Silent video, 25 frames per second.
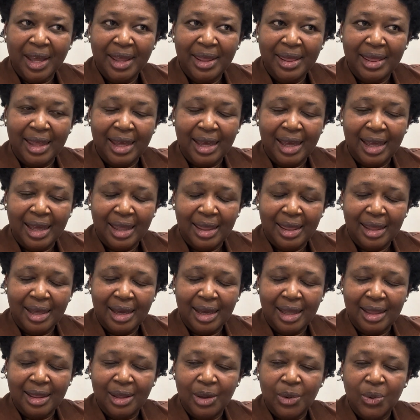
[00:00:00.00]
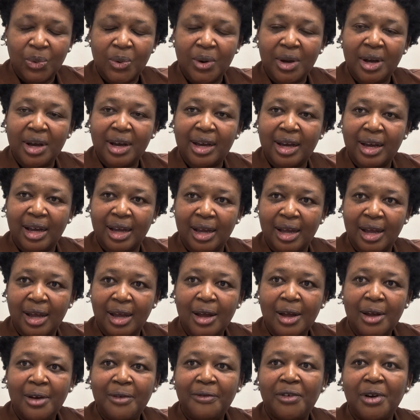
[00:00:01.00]
the worker
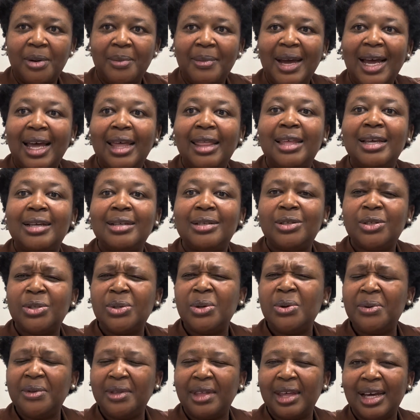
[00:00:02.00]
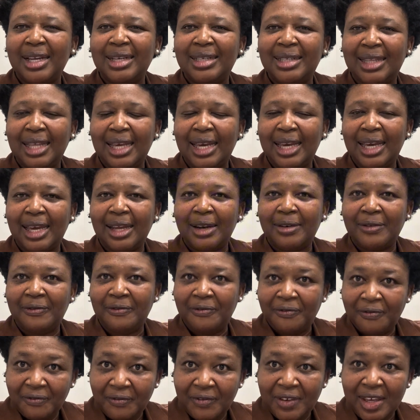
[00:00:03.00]
from others, so that they can
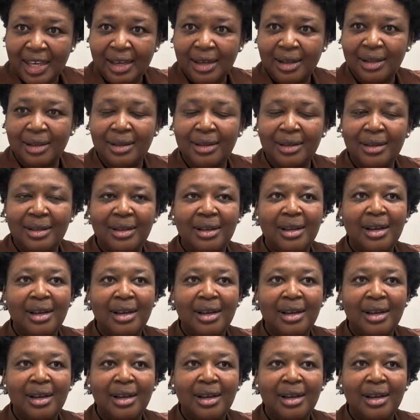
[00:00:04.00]
feel